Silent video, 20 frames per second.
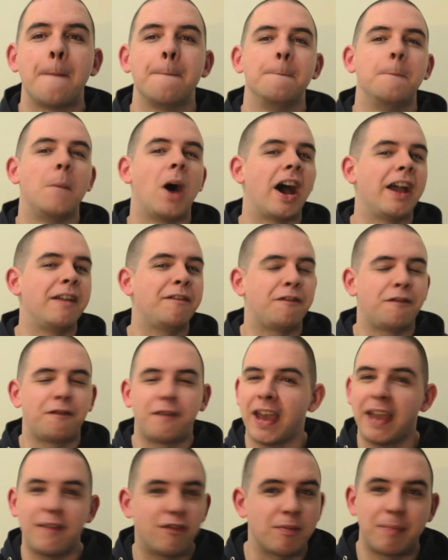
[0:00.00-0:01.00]
My
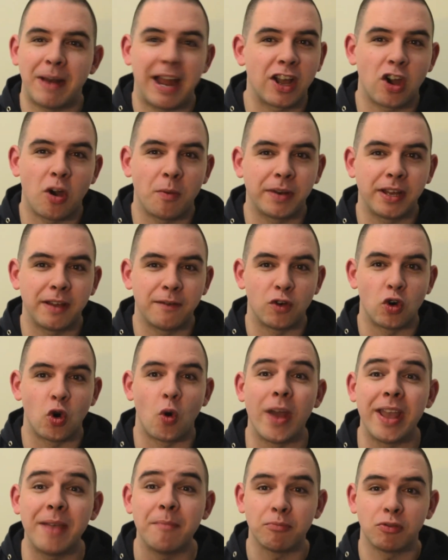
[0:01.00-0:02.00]
favourite black comedy of
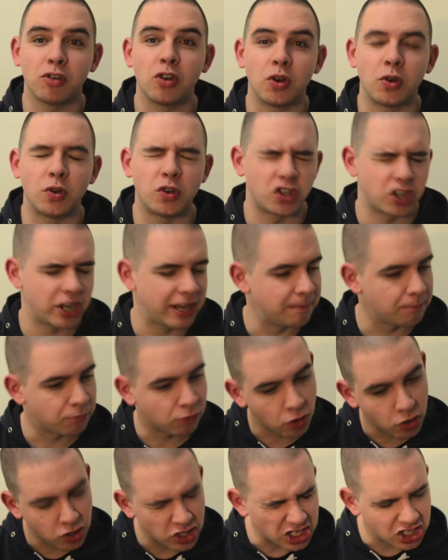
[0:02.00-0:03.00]
all, In Bruges. In
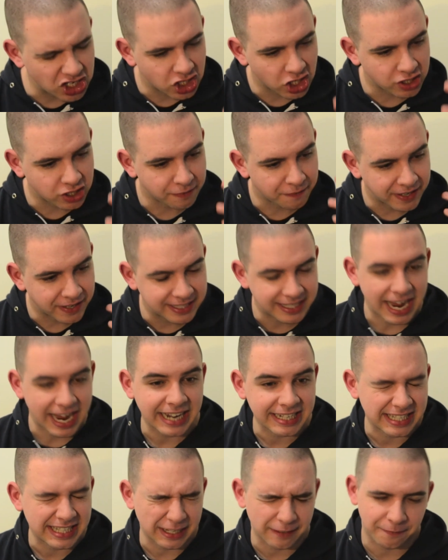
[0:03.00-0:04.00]
Bruges is such a
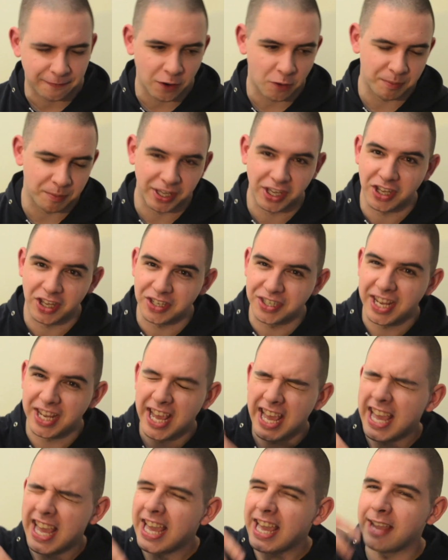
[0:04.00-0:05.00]
fantastic film because
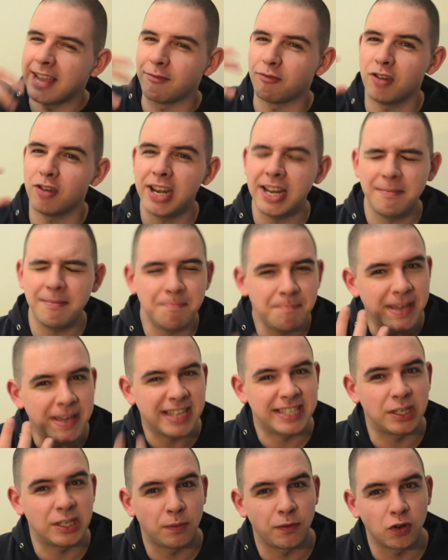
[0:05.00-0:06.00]
it really
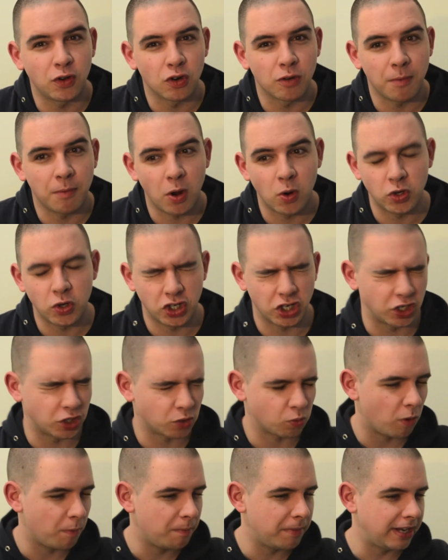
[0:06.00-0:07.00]
mixes with your emotions.
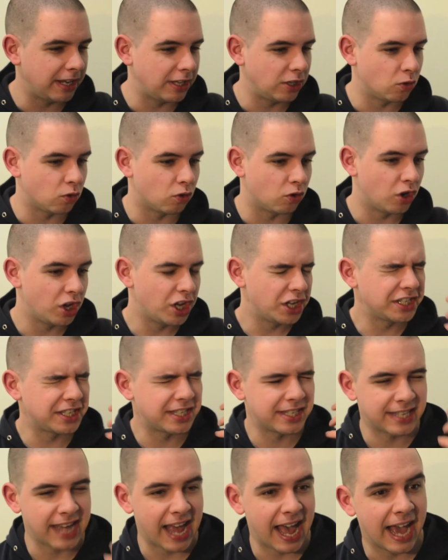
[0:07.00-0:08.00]
One minute you're
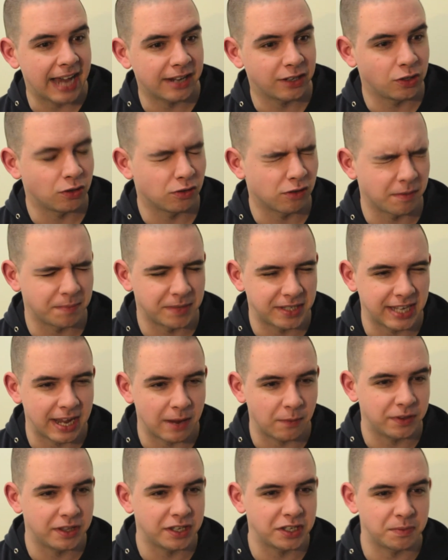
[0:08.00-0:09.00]
sad and you're
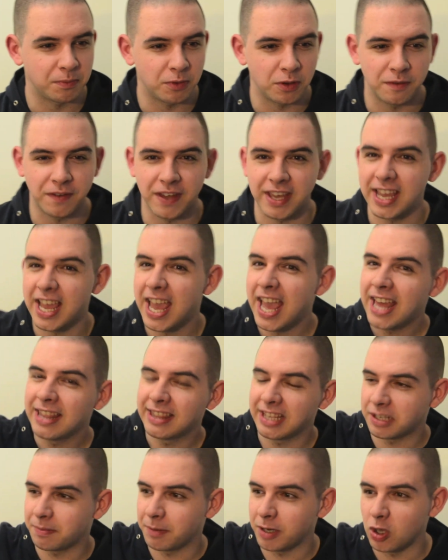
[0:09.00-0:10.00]
upset with this movie,
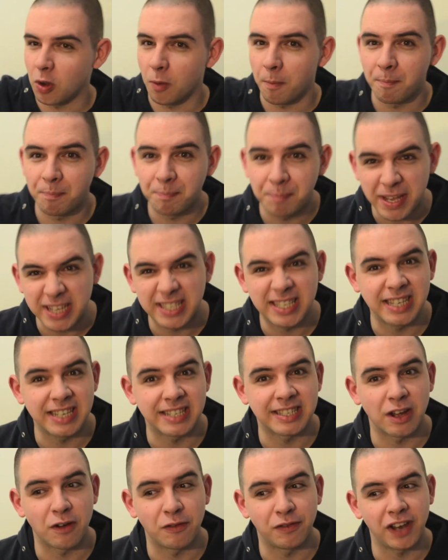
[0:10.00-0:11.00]
next minute you're pissing
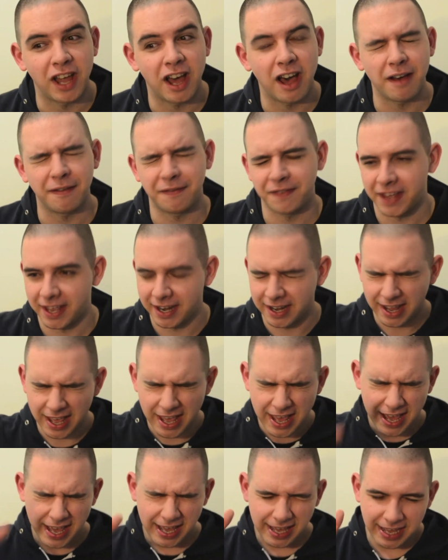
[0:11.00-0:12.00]
yourself laughing.
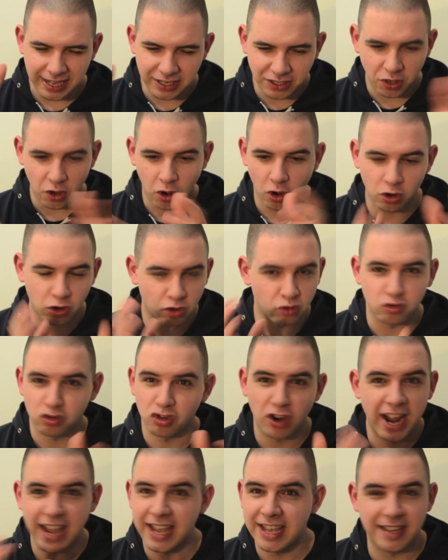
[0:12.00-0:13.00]
It's got
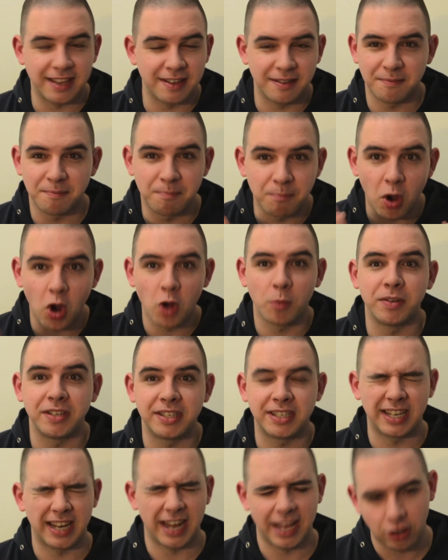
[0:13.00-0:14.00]
great
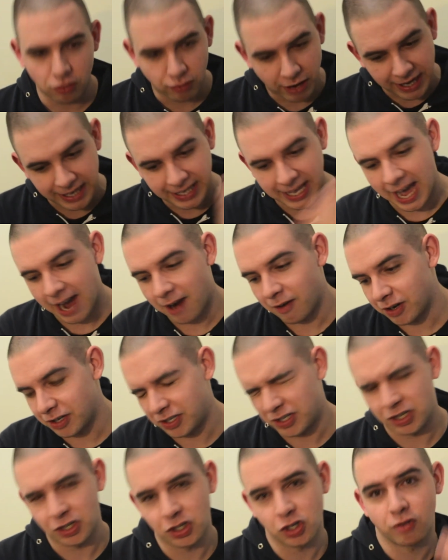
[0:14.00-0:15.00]
moments in it, great
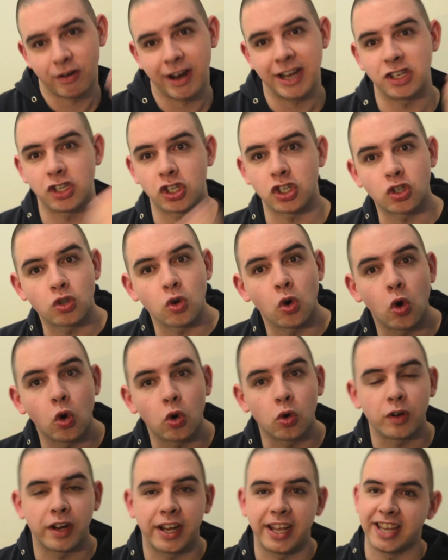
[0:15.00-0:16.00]
characters, great
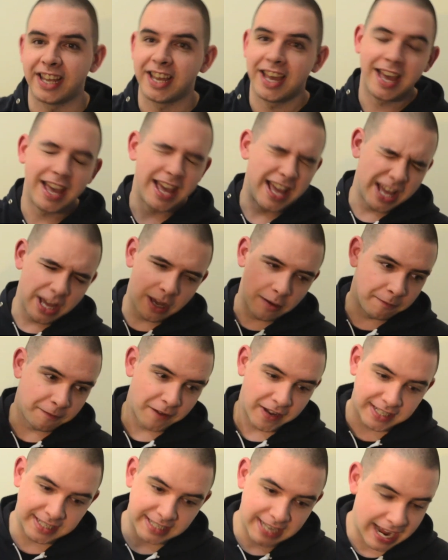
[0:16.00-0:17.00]
story,
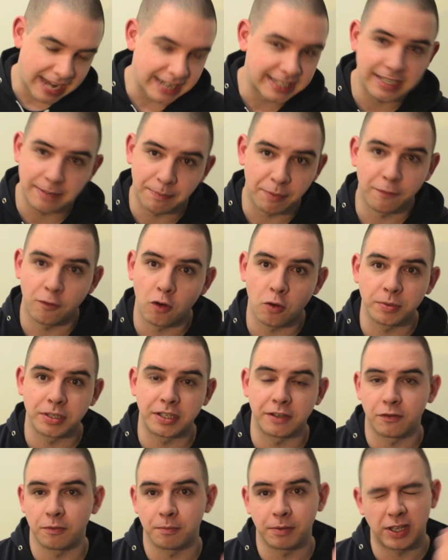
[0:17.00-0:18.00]
fantastic
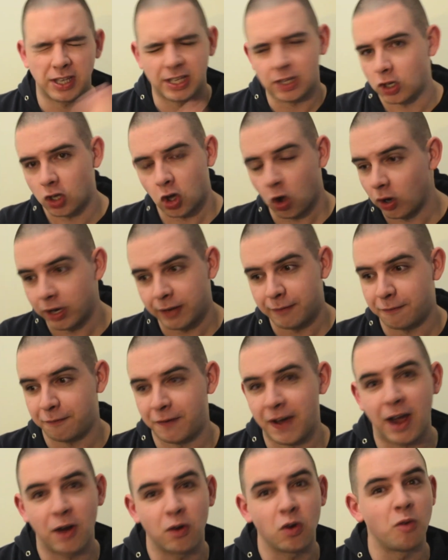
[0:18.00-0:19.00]
performances from Colin
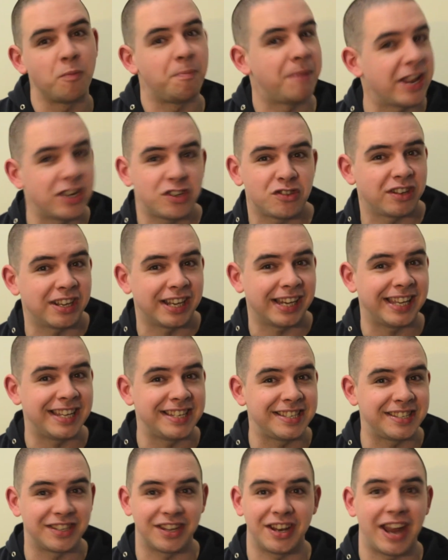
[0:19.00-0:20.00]
Farrell, Benjamin
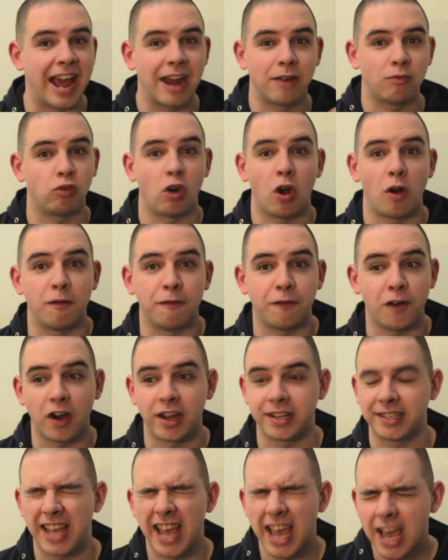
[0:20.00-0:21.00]
Gleeson and Ralph
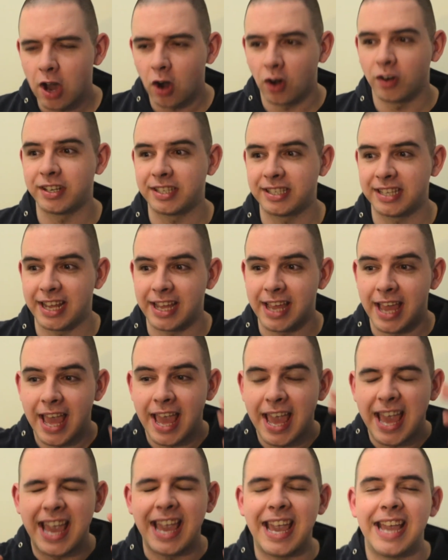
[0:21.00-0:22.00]
Fiennes. Honestly,
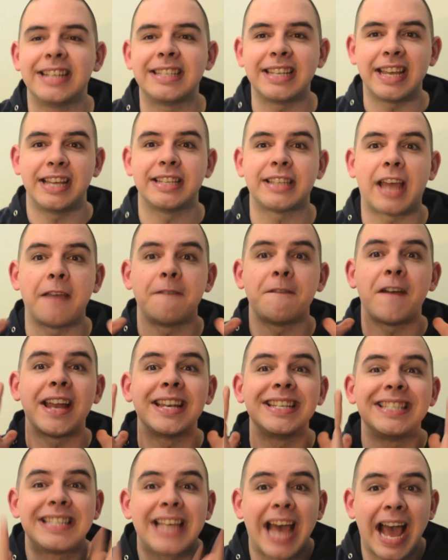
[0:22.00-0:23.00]
it is a
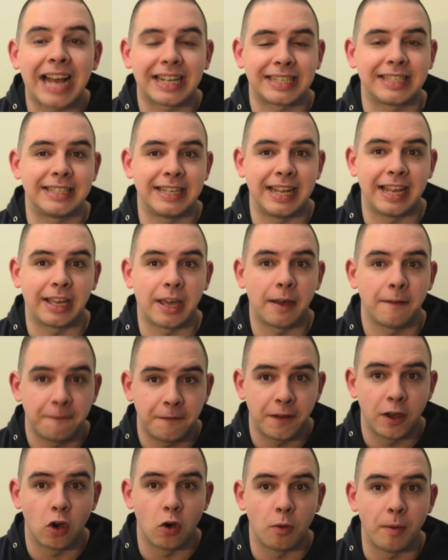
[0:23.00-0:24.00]
fantastic
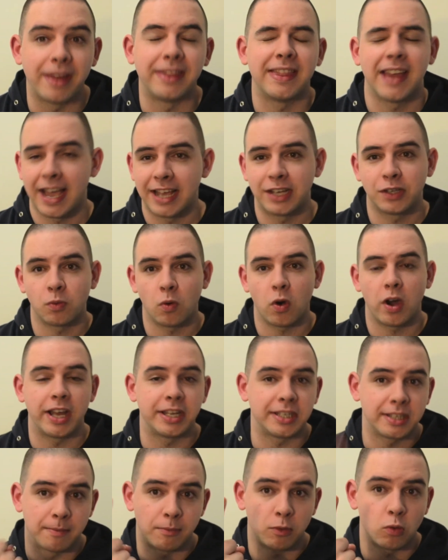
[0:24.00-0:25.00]
film, and that is why
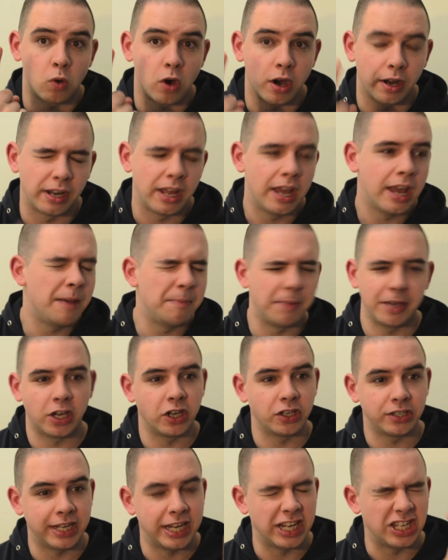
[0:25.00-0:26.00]
it's number one,
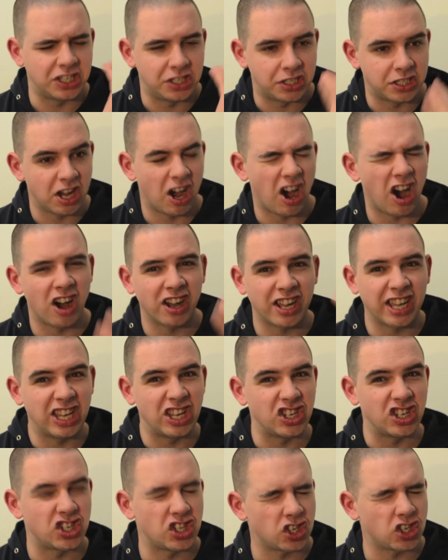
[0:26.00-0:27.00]
because it is dark,
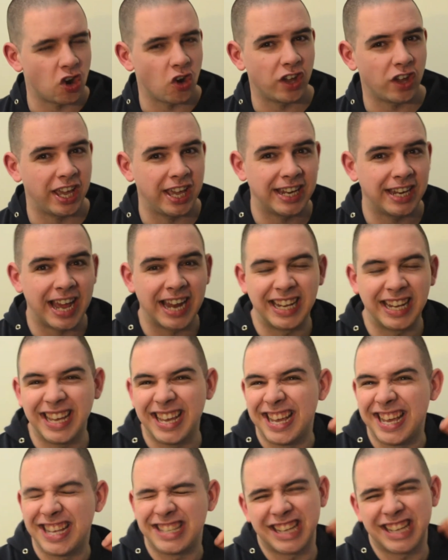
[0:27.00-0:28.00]
it is shocking, and
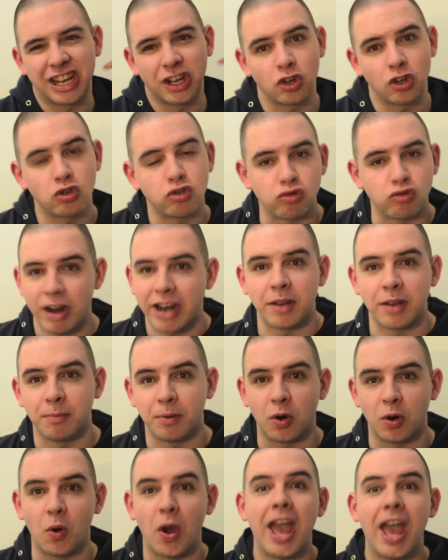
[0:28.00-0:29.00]
it is
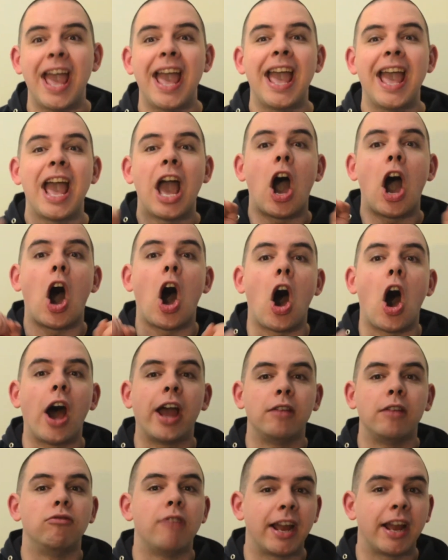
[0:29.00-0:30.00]
incredible.
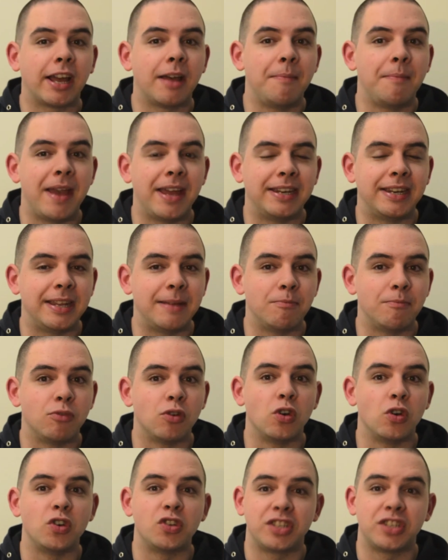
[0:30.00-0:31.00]
I recommend In
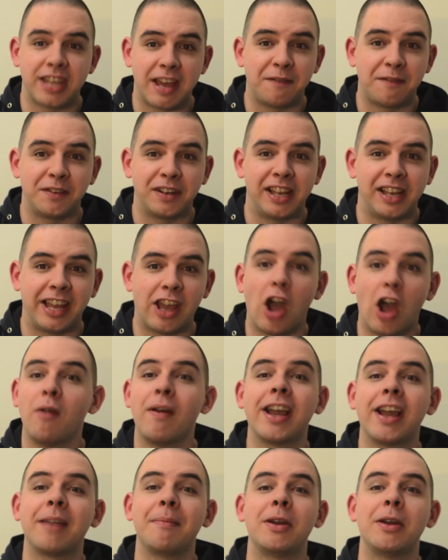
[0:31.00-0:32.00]
Bruges, definitely. I
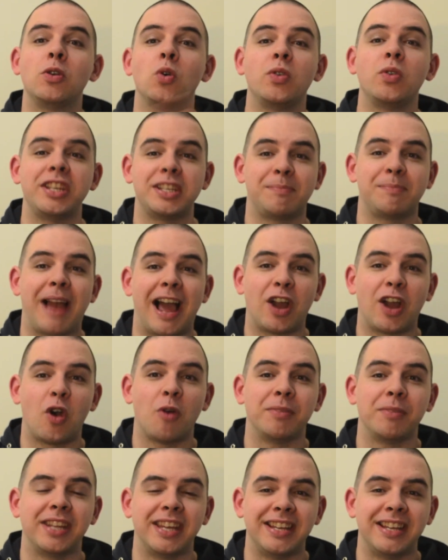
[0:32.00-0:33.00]
recommend all these black
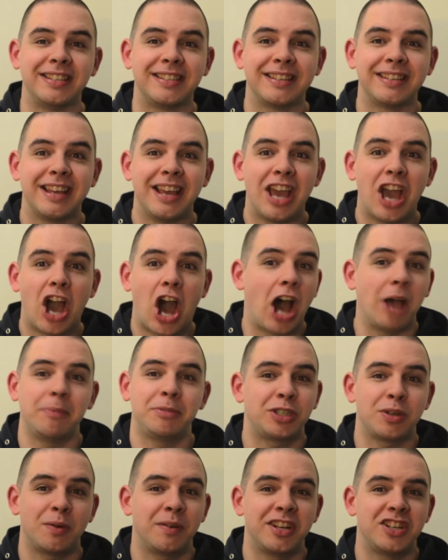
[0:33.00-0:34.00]
comedies. I'm
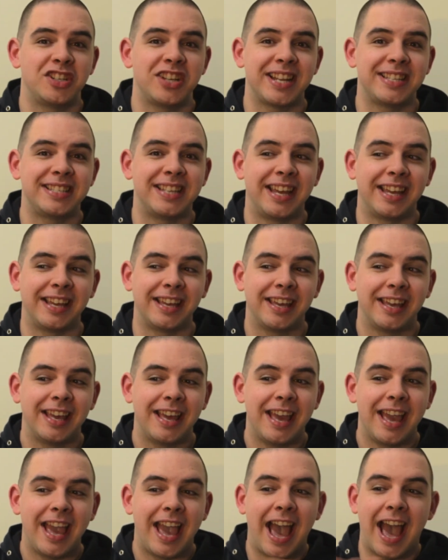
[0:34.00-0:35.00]
so energetic,
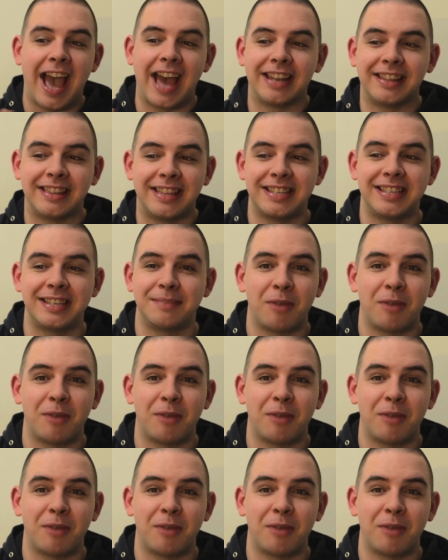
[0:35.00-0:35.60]
and this is